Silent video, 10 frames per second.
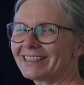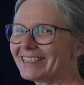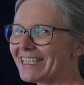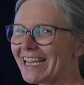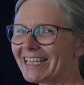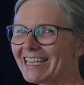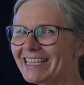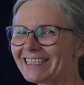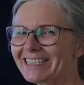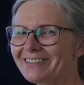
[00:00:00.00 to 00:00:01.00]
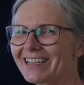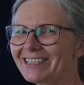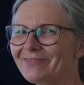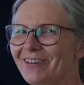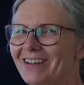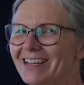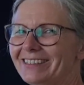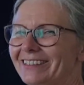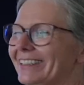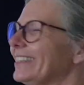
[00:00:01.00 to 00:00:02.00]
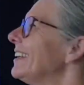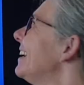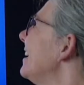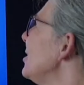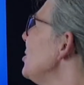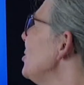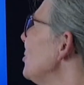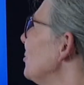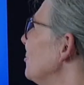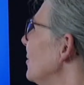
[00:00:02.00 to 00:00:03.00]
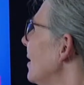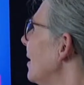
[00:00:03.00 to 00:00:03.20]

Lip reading: Check it. Did you get it right? You.